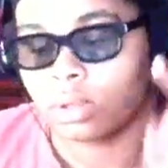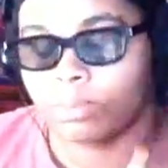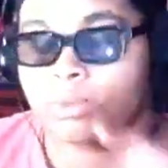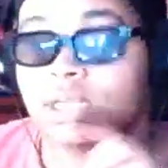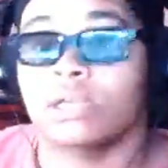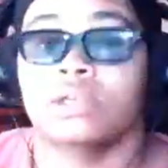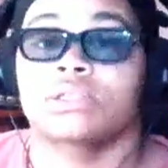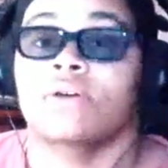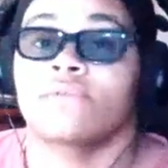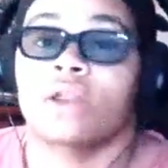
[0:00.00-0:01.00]
protect
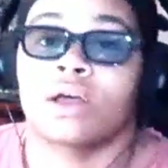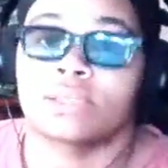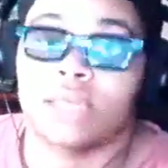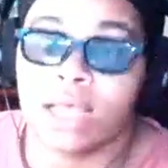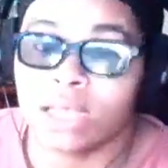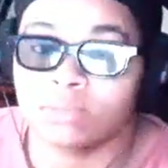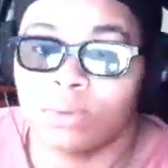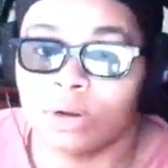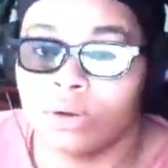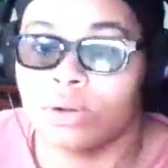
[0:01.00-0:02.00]
yourself in all times
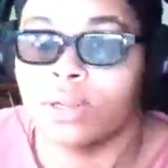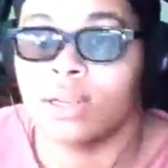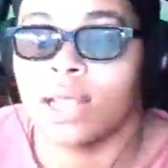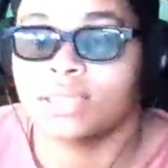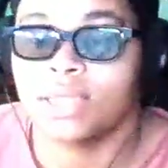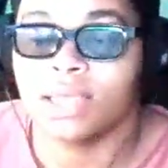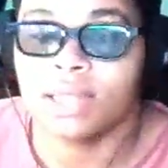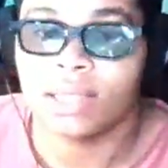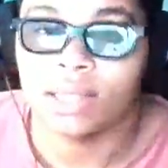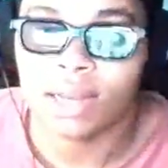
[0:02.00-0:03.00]
bro let's get
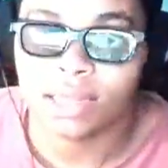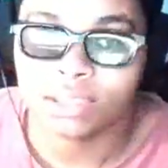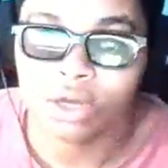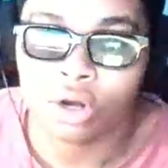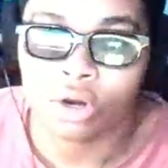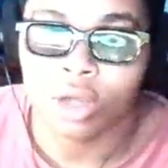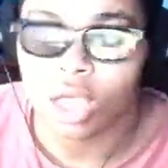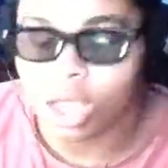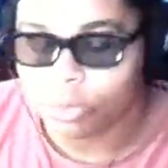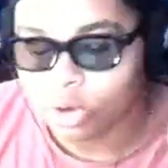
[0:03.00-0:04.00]
it let's go
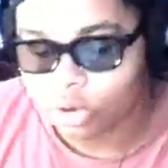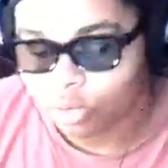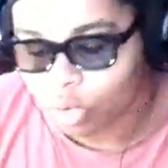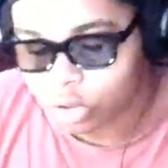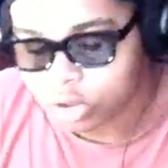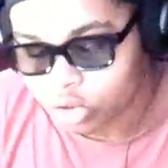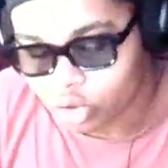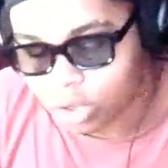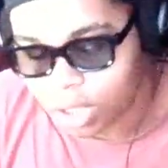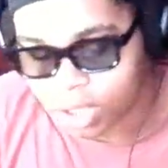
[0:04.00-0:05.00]
and we on the road to
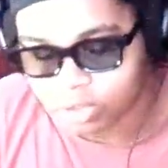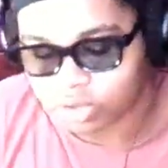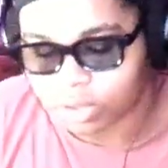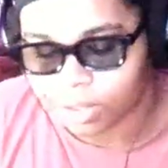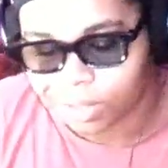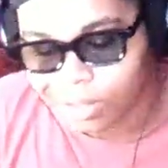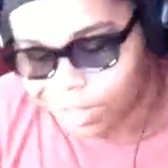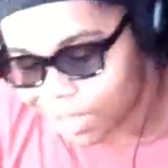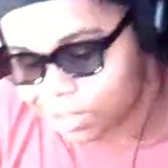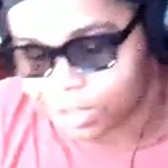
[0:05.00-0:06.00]
300
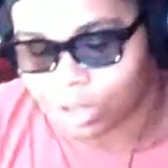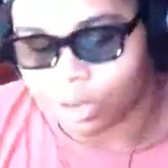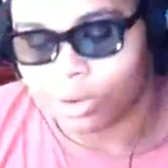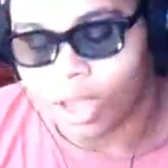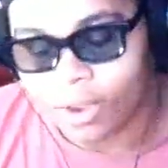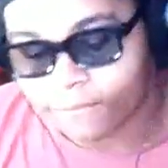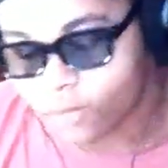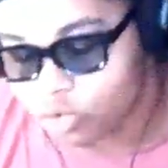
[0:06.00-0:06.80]
Let's go. If you're